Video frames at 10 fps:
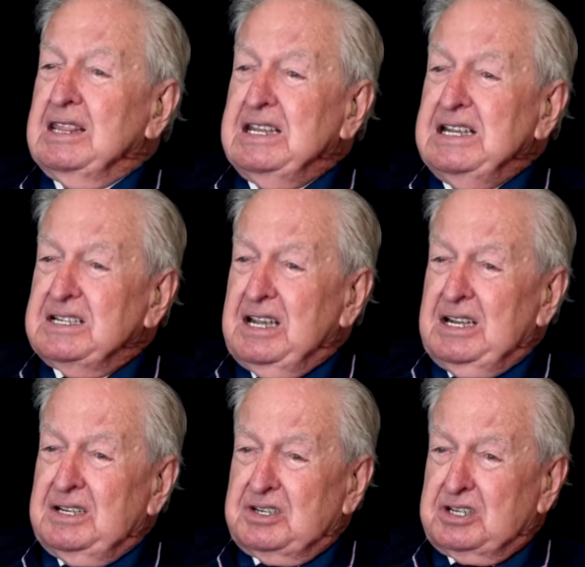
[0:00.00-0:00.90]

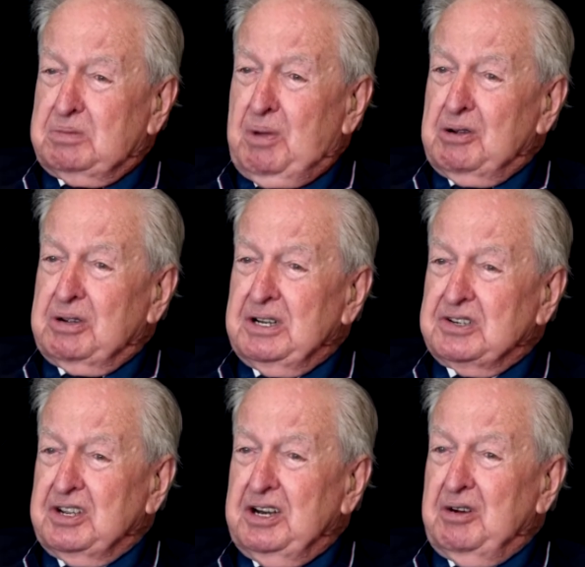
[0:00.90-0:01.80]
these smoke
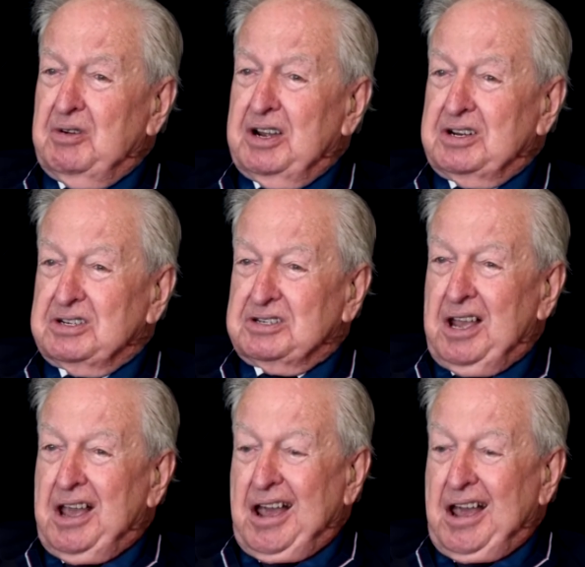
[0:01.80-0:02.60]
incinerators,